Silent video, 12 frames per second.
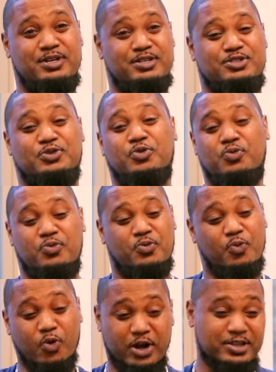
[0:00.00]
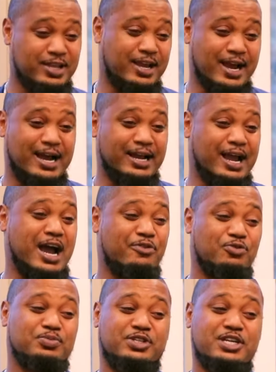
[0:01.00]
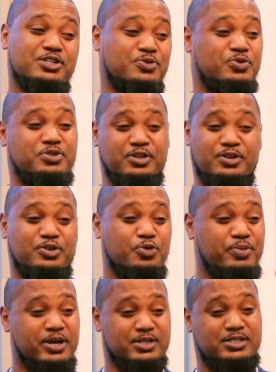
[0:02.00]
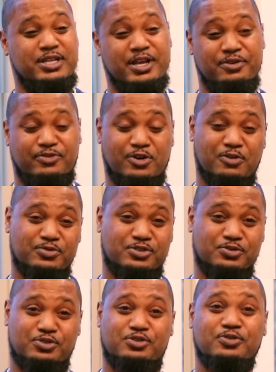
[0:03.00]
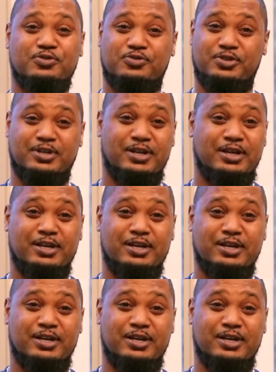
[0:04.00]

So one thing I got from teaching was, nigga, you better stay involved with your children,